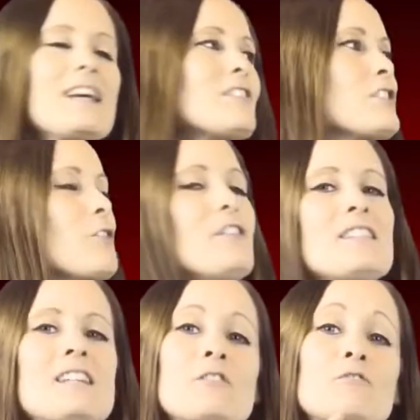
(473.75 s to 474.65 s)
So
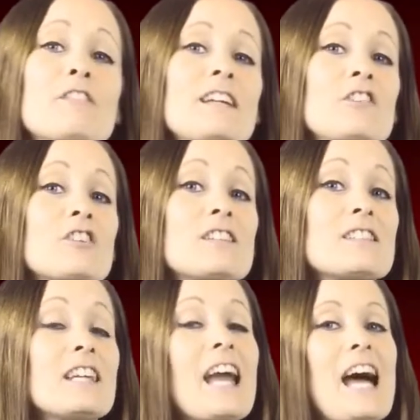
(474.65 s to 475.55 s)
this sounds very
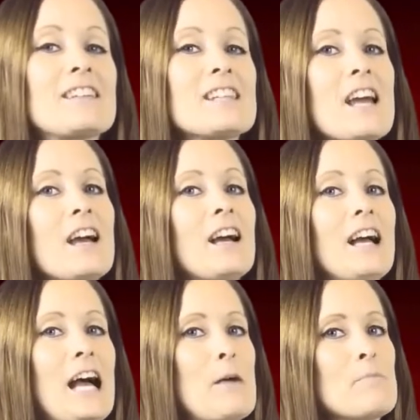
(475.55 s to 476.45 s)
interesting and
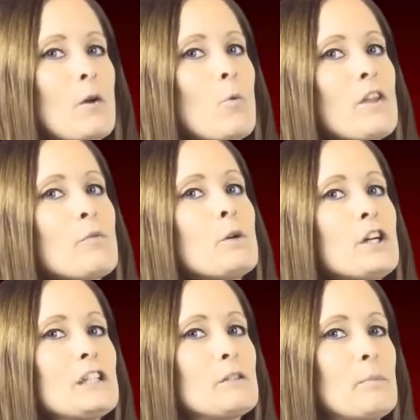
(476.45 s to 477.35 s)
um, with
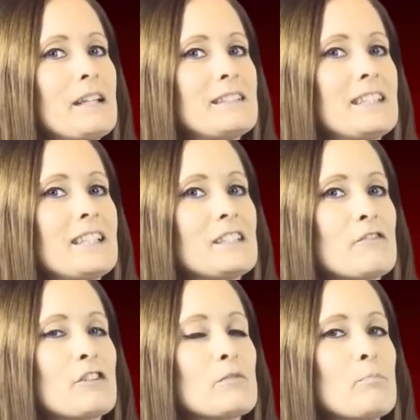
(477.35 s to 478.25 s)
world building and
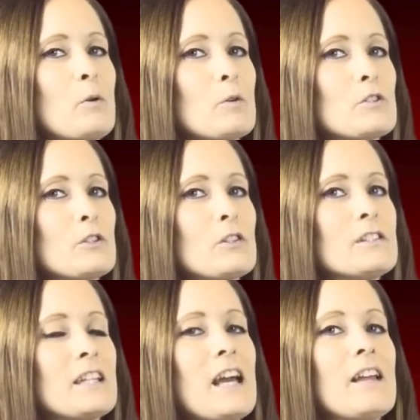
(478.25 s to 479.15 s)
different
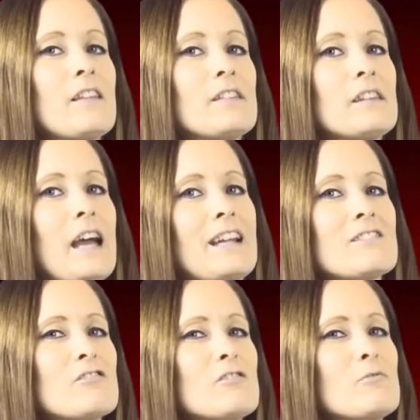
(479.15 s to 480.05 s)
portals
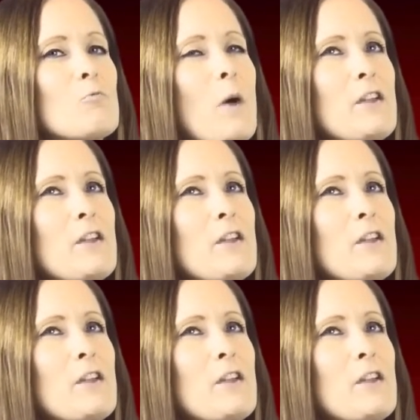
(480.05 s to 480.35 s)
and where